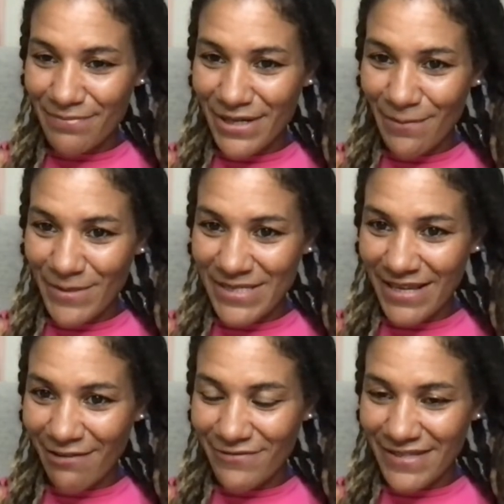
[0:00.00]
Big up
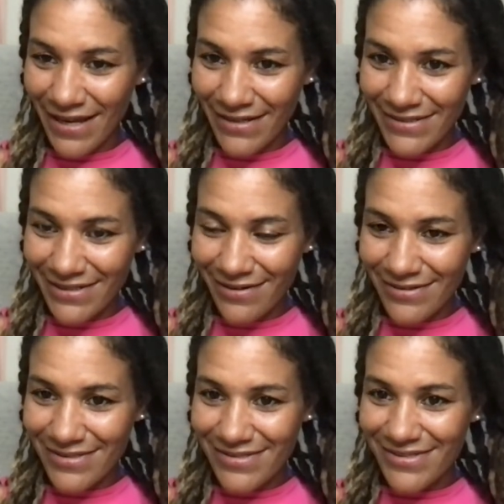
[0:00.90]
yourself, Salty
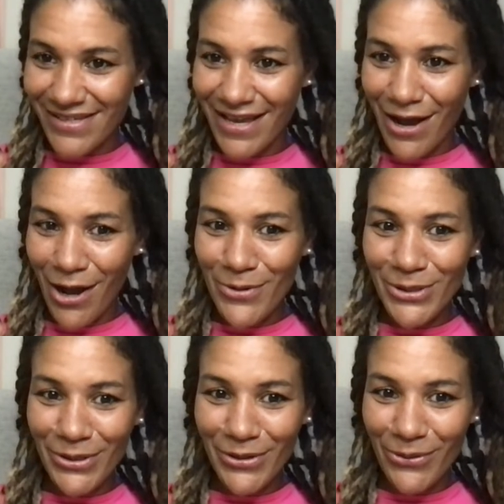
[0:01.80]
Locs. How
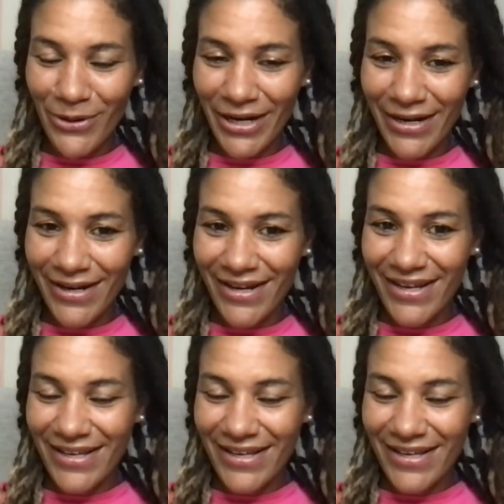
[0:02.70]
you doing?